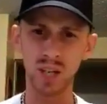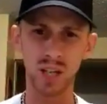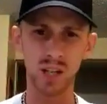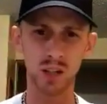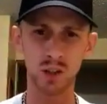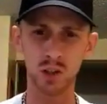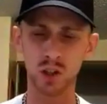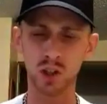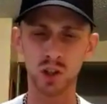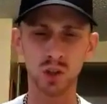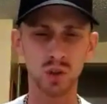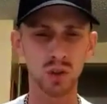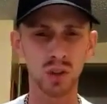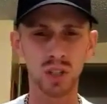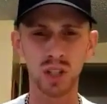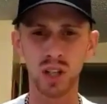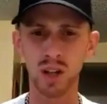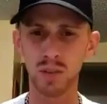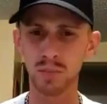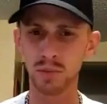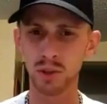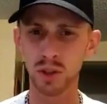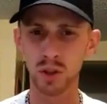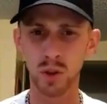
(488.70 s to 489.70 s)
and shooting
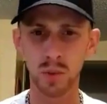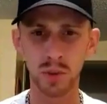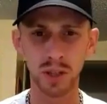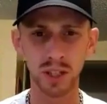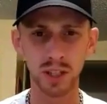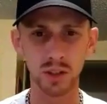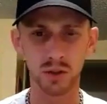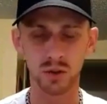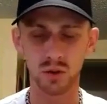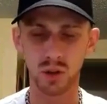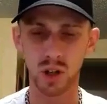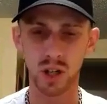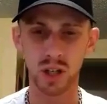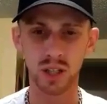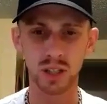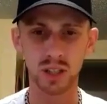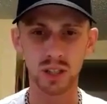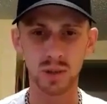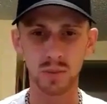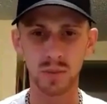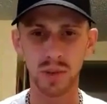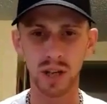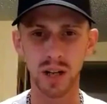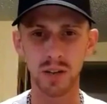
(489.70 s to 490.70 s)
up so many drugs
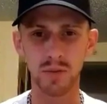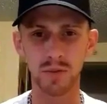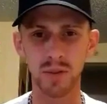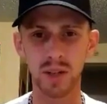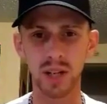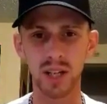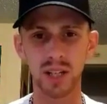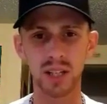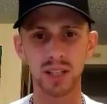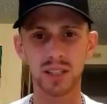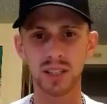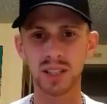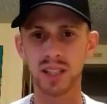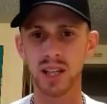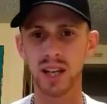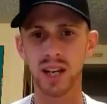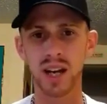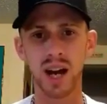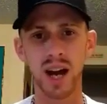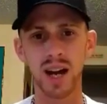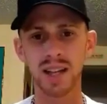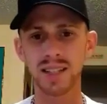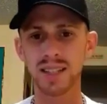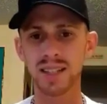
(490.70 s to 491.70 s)
in my veins
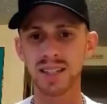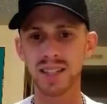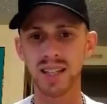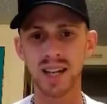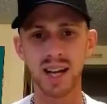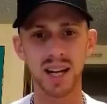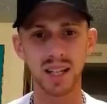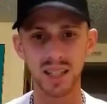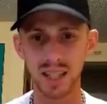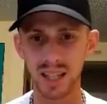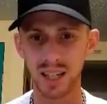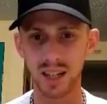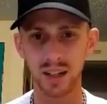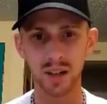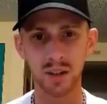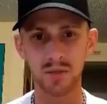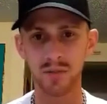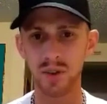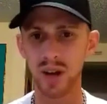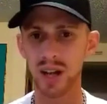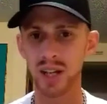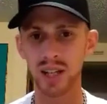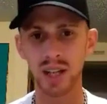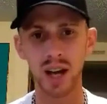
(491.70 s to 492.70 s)
that I did not care if
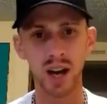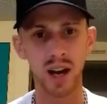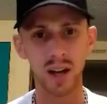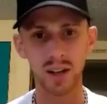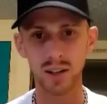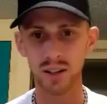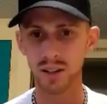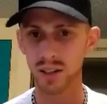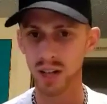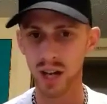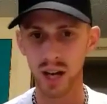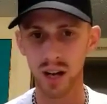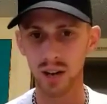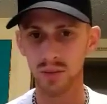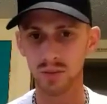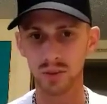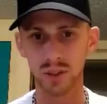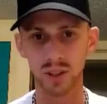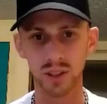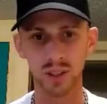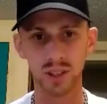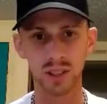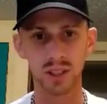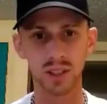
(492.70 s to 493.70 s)
I died or not,
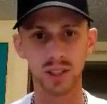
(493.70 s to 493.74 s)
really.